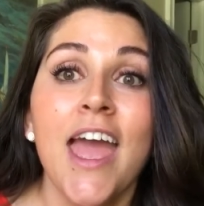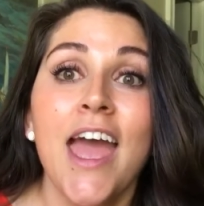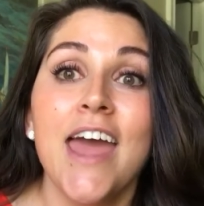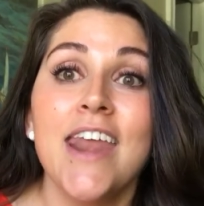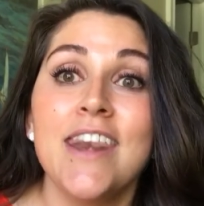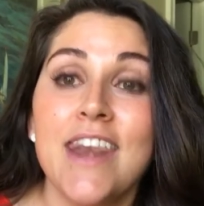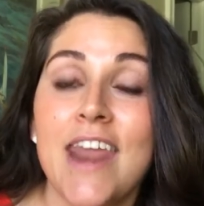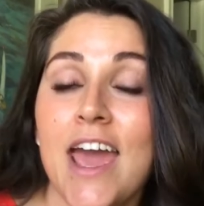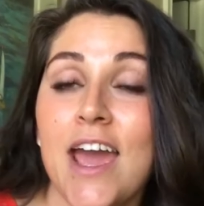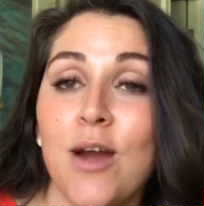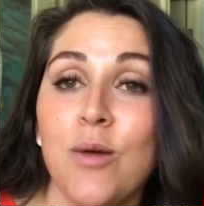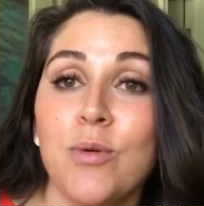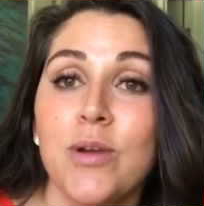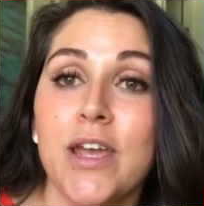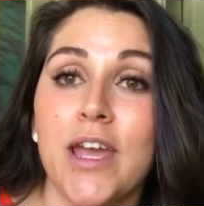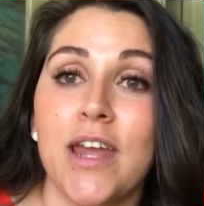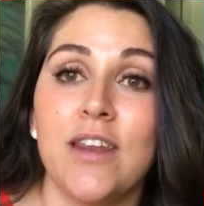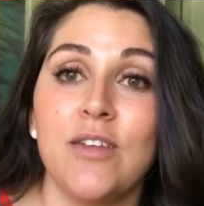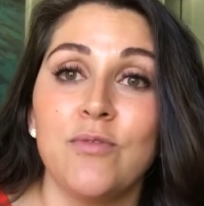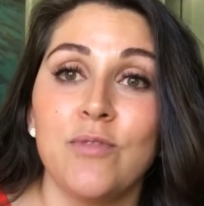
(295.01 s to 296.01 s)
And now we're
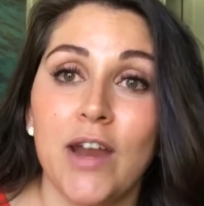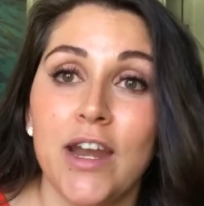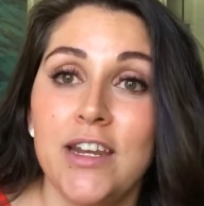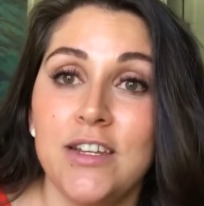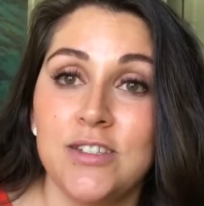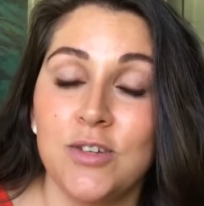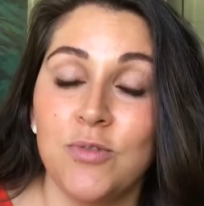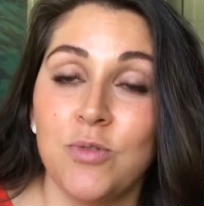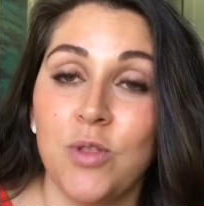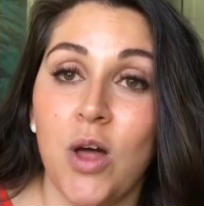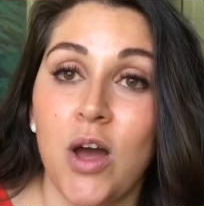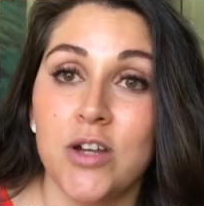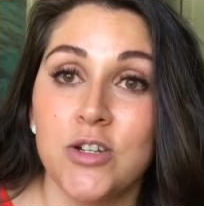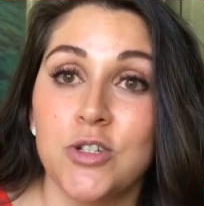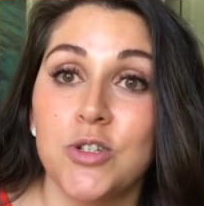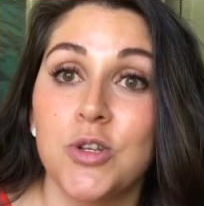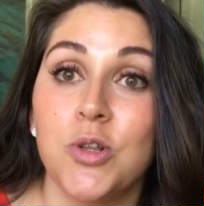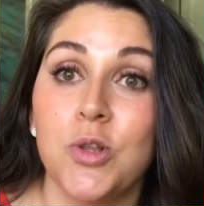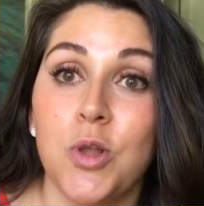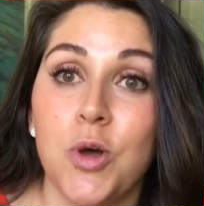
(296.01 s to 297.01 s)
getting ready to
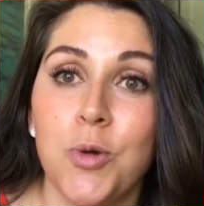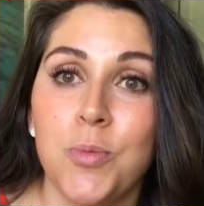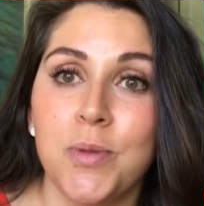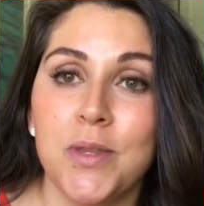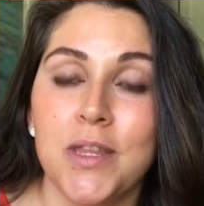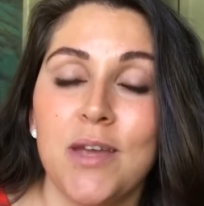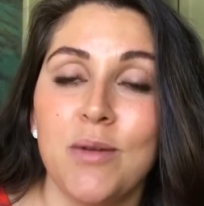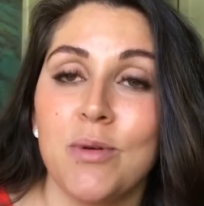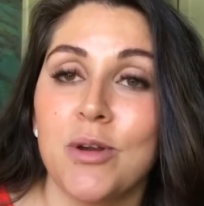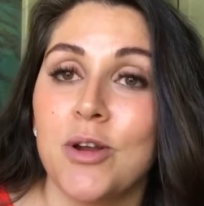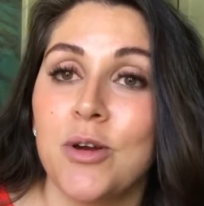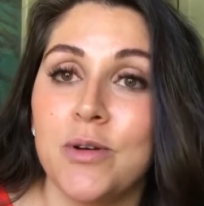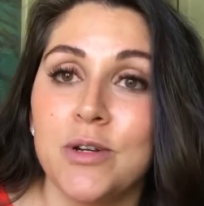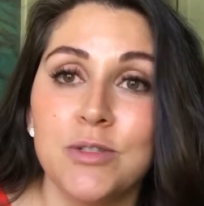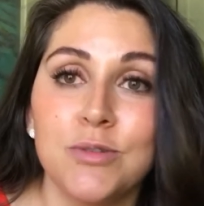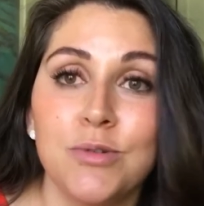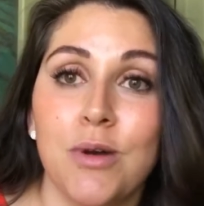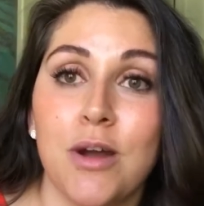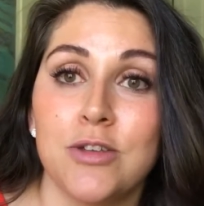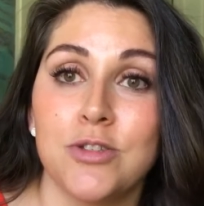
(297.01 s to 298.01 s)
launch globally. We're
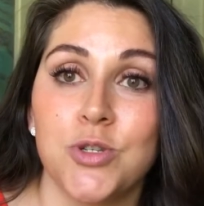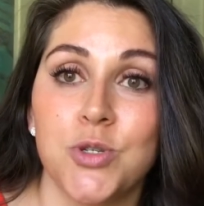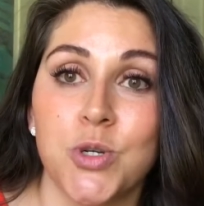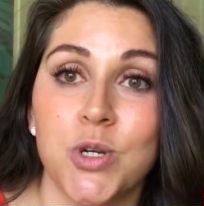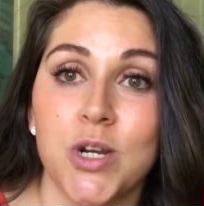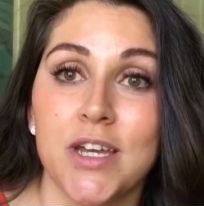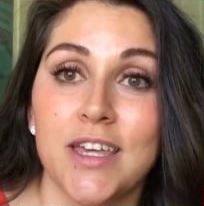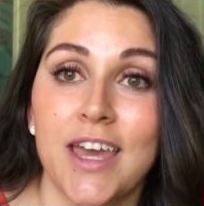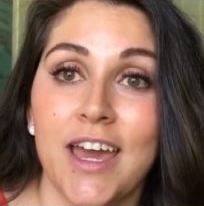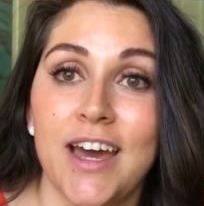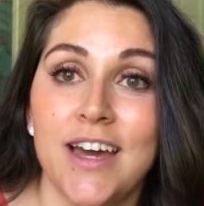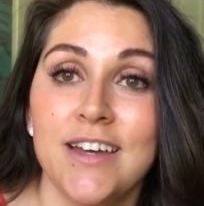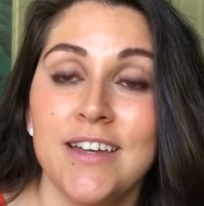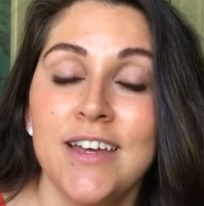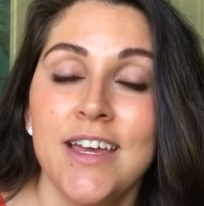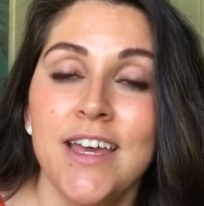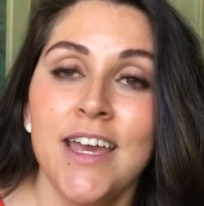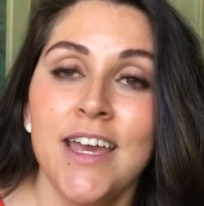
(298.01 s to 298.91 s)
going to Australia.